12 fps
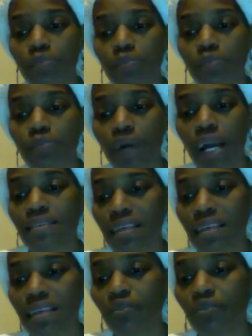this
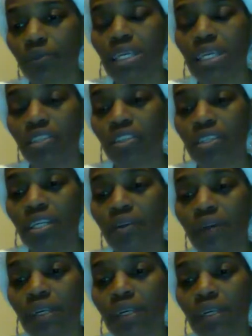process of
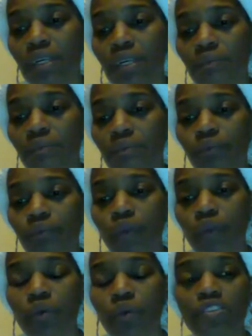re-engineering.
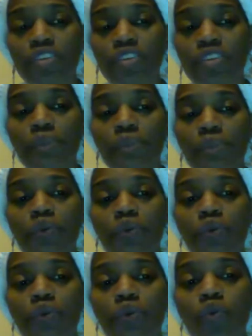We'll be serving
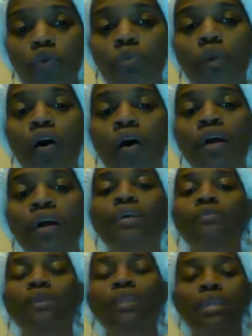people who are
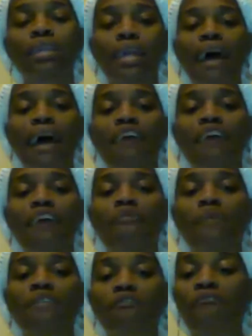literally
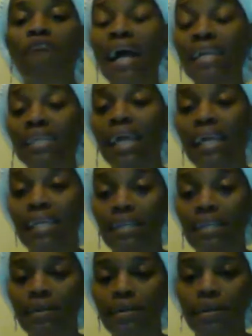have been
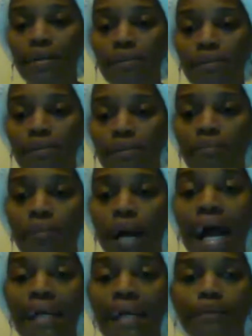violated
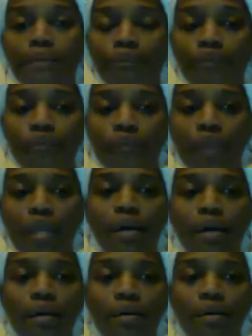by
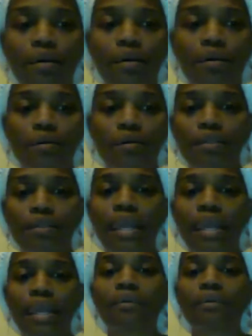
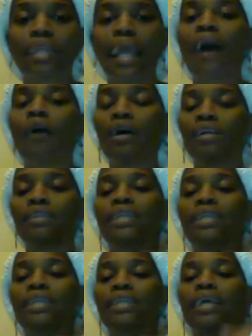their now
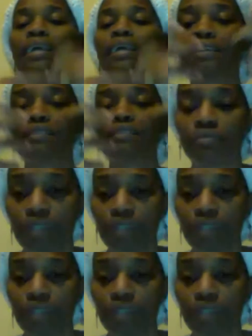addiction